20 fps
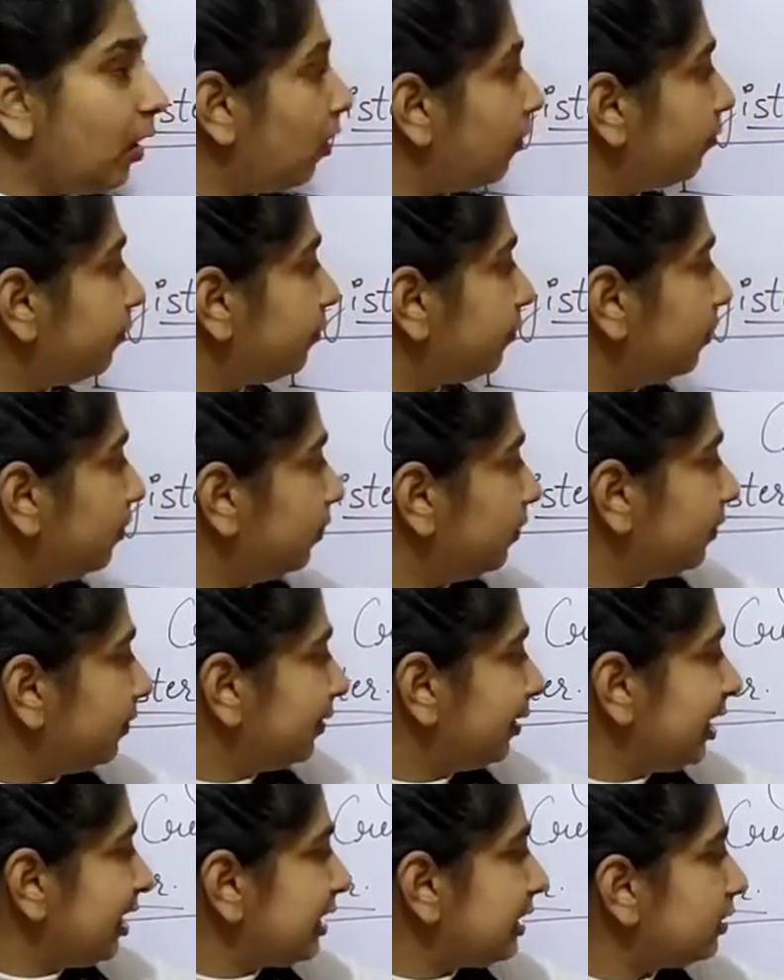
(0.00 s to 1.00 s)
of
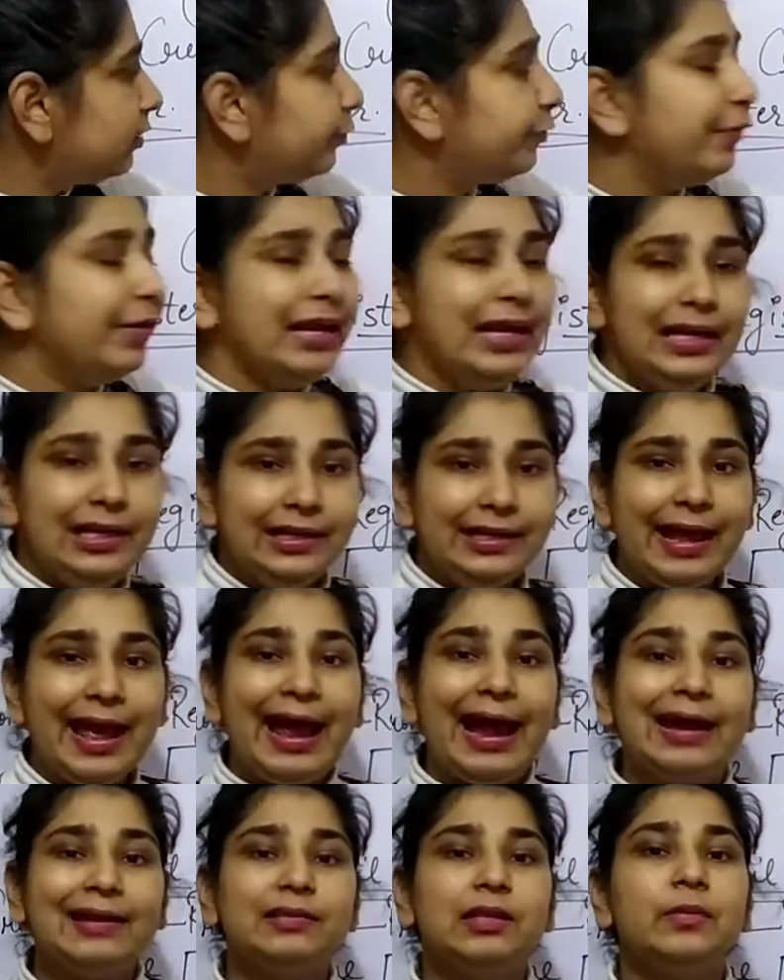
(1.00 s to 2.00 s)
this field
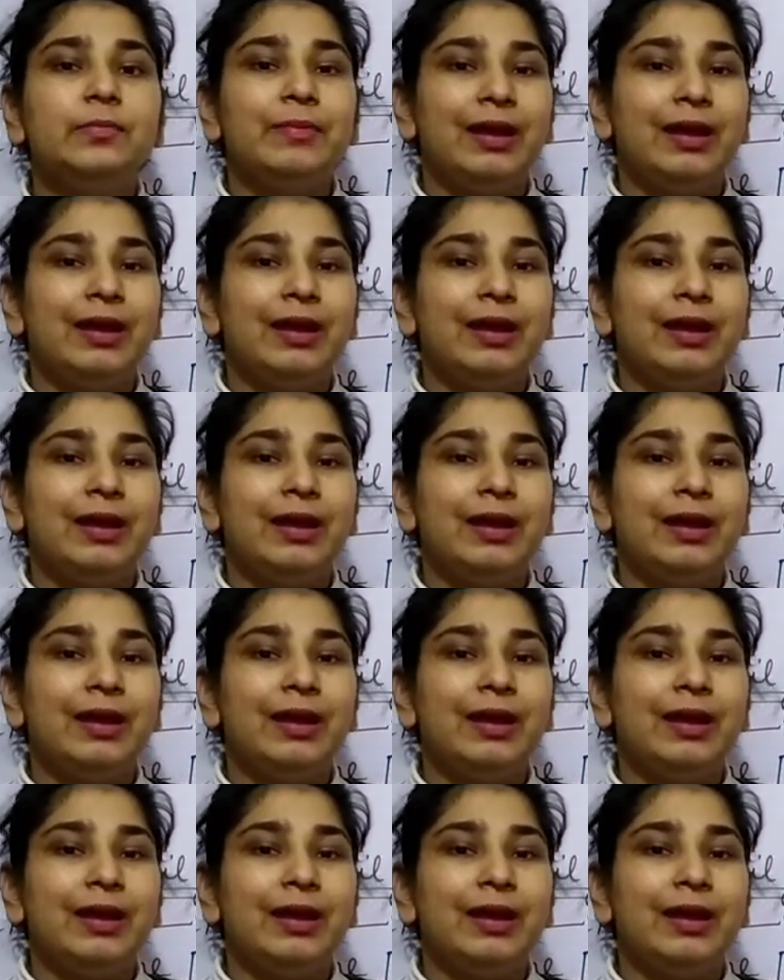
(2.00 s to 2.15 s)
at the